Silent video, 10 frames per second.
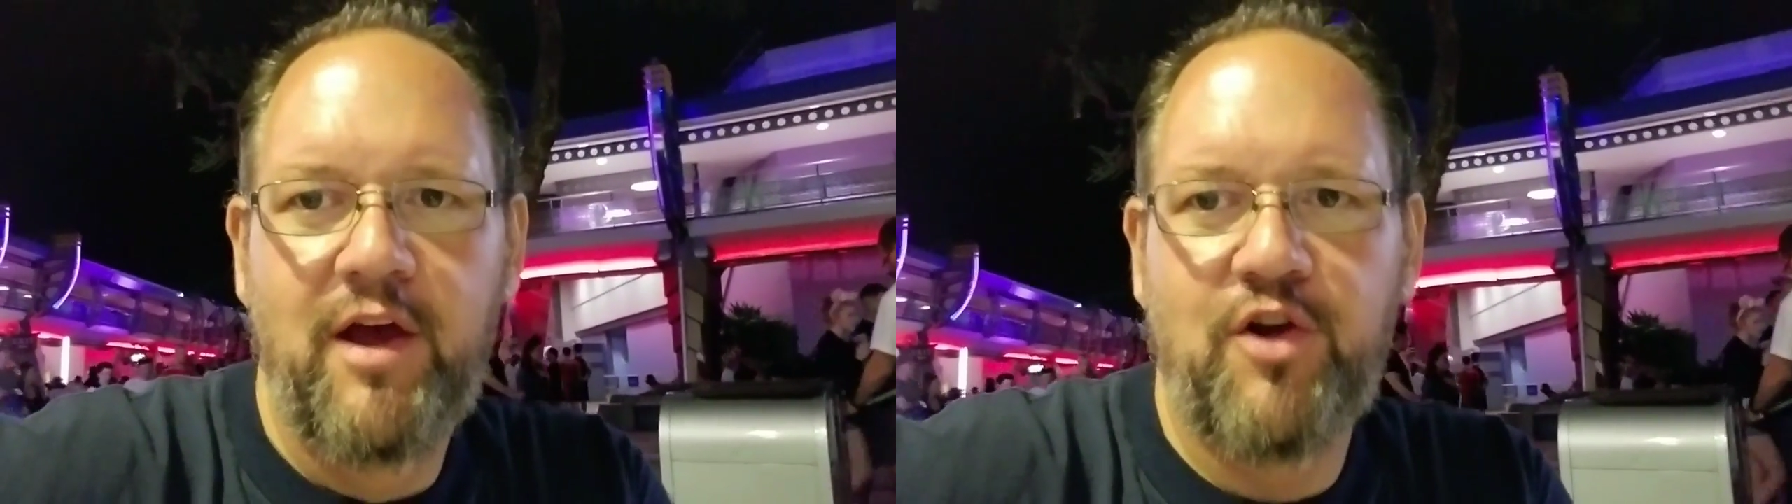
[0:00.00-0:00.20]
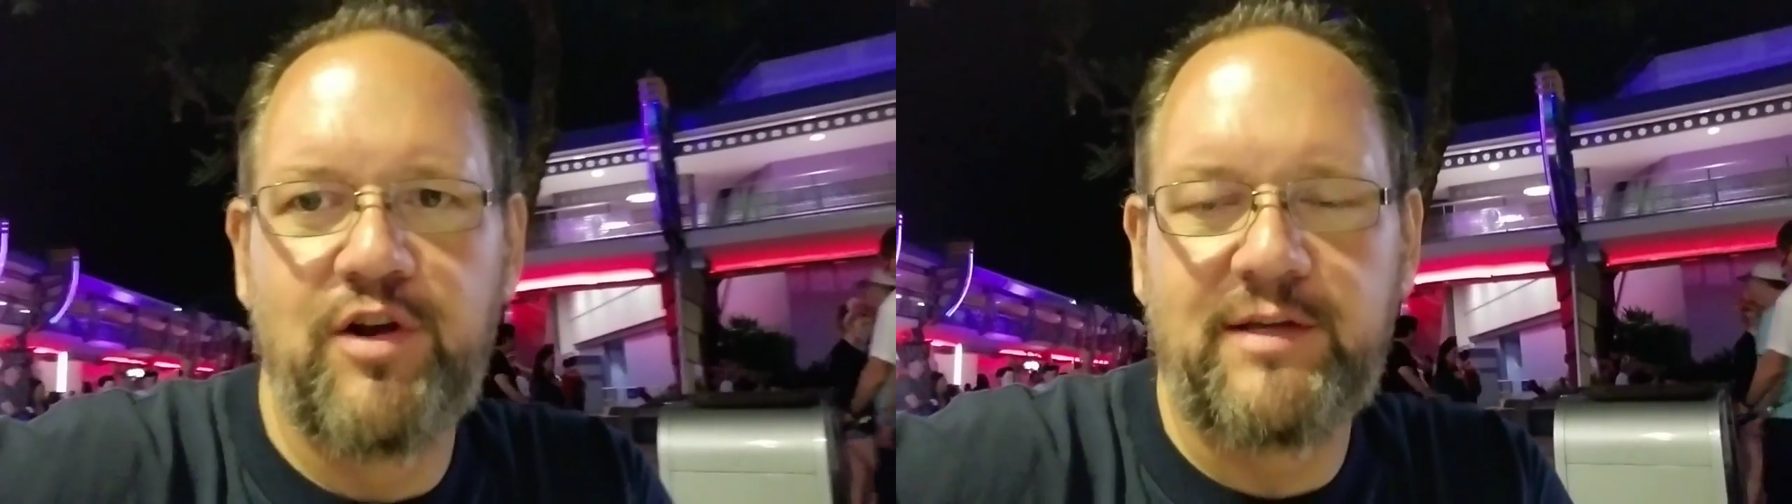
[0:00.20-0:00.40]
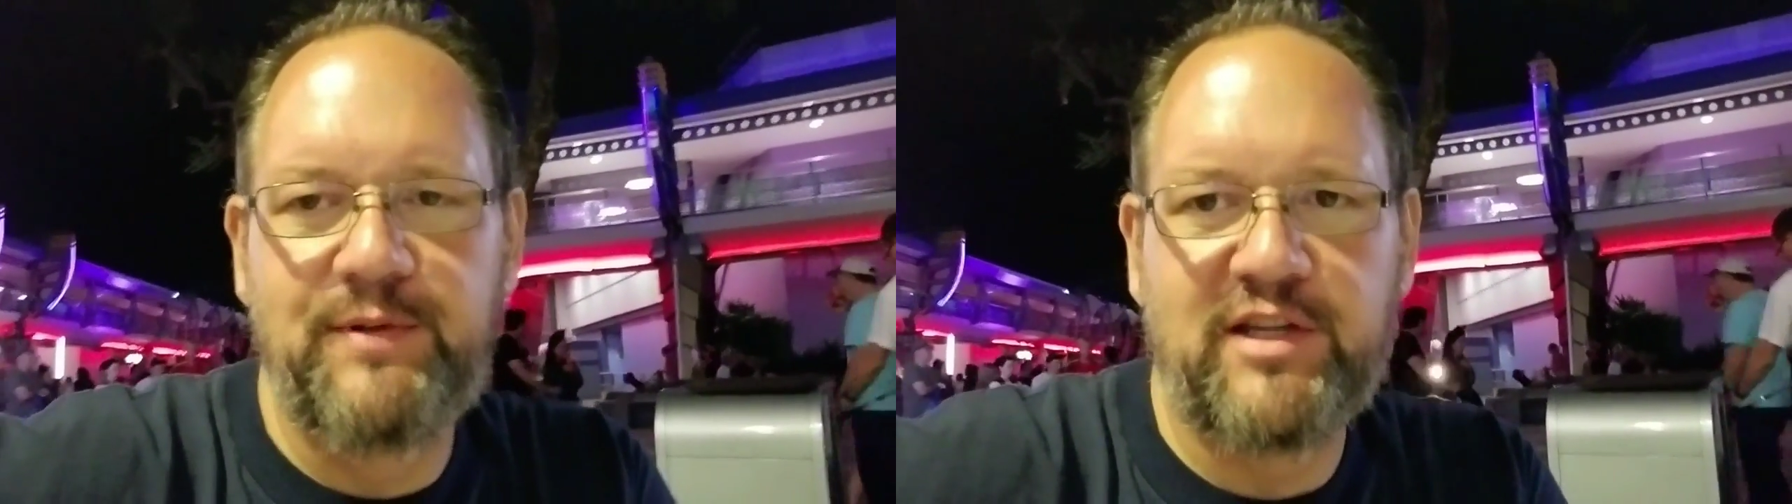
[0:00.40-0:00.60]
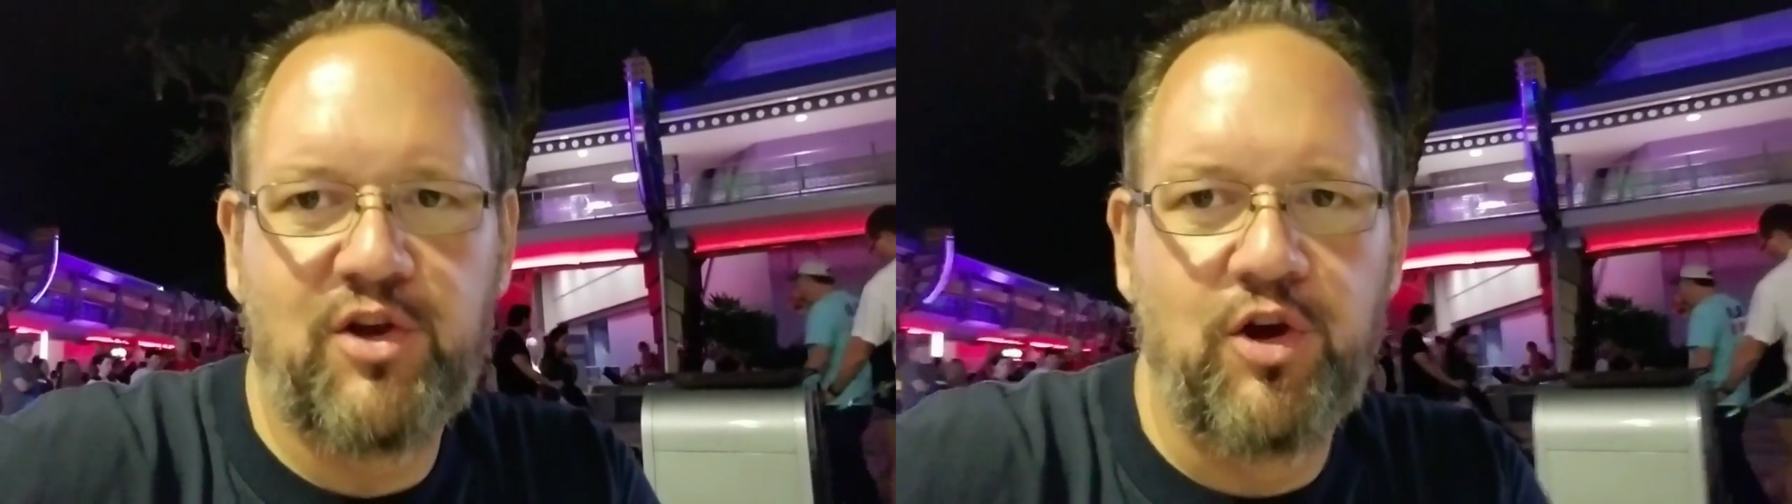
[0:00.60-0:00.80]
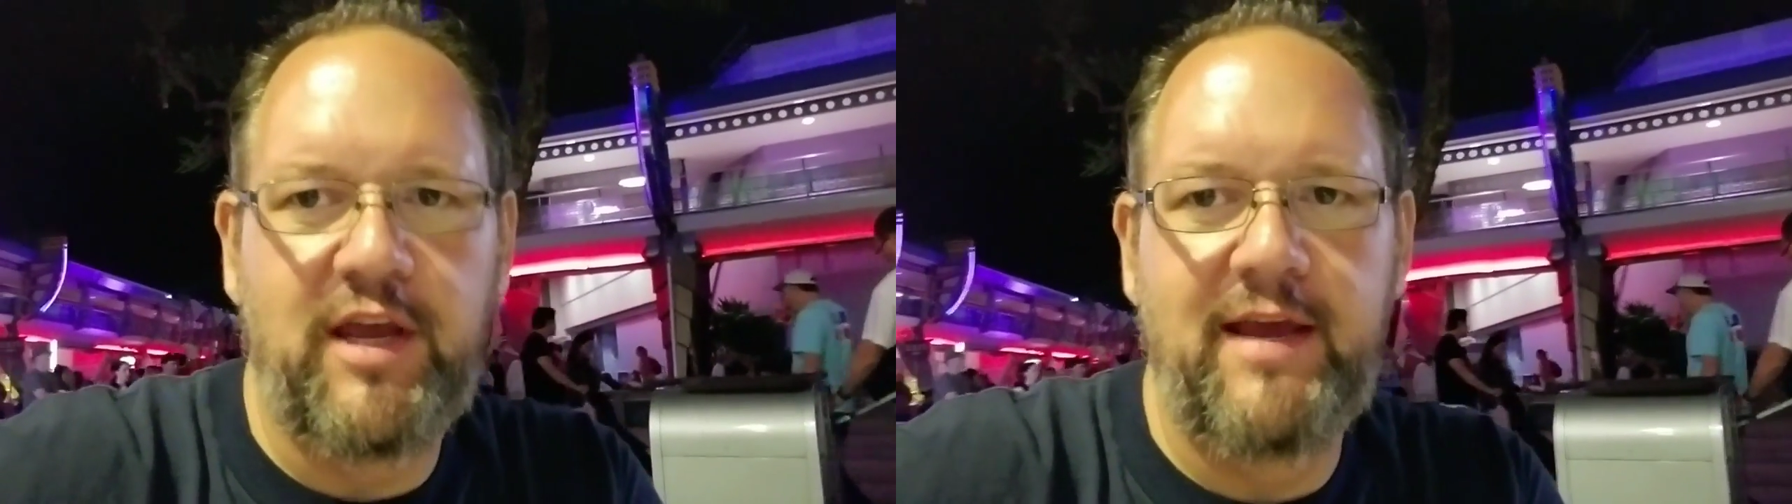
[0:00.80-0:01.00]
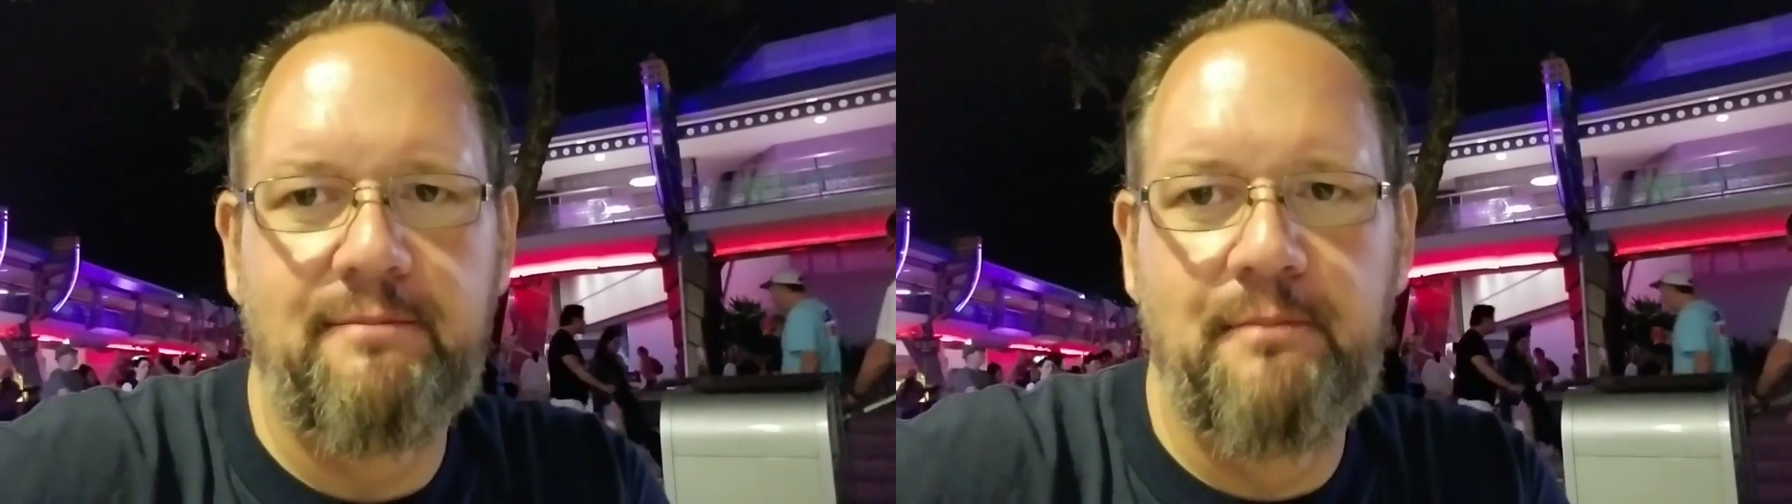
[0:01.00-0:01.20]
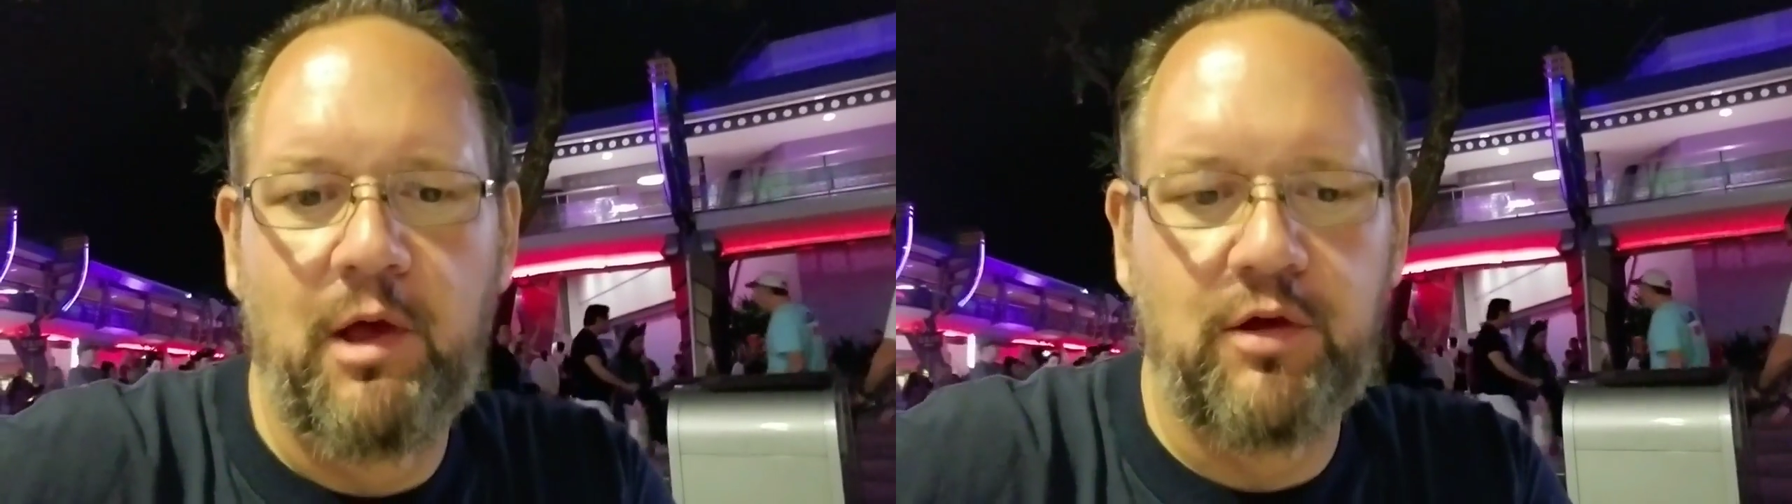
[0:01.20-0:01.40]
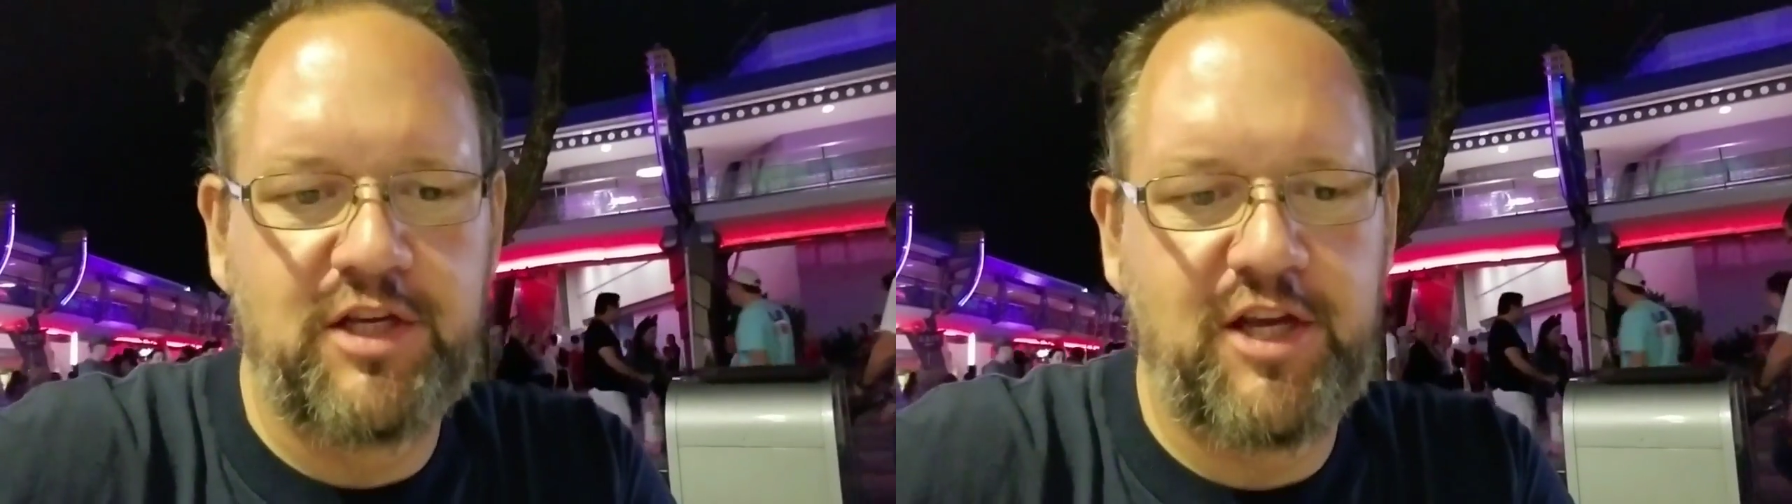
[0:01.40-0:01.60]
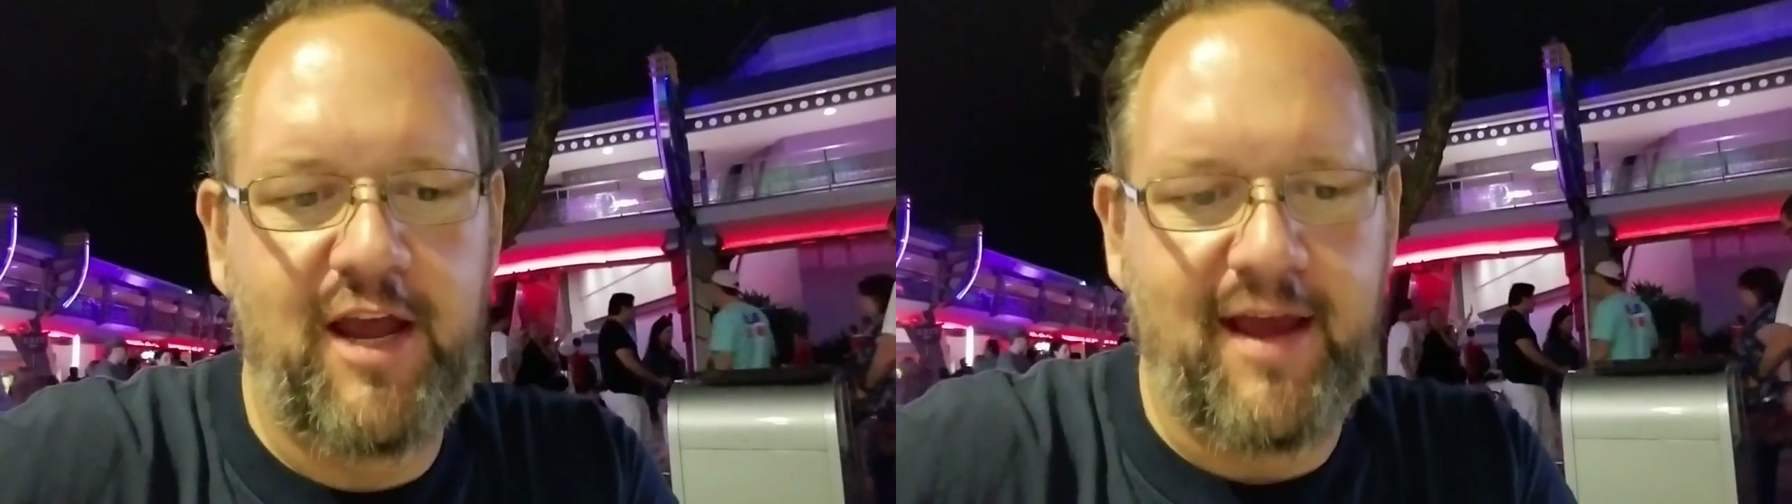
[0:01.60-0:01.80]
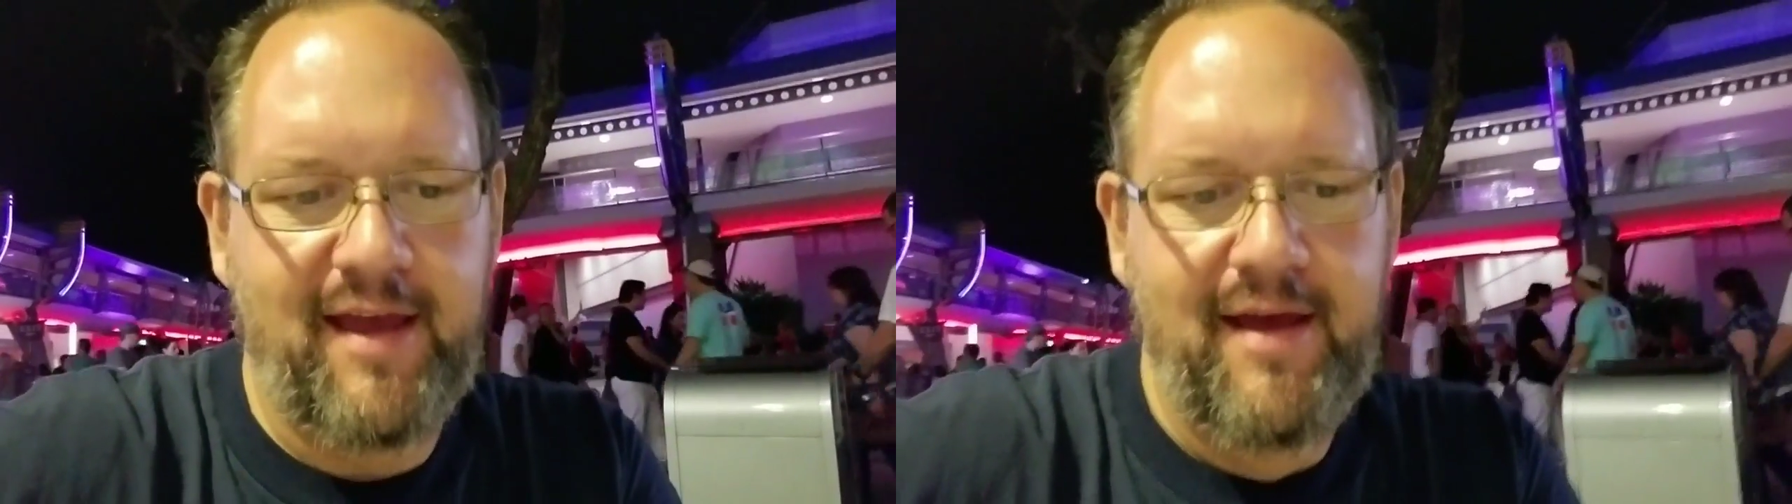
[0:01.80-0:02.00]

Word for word: Christmas cookie milkshake.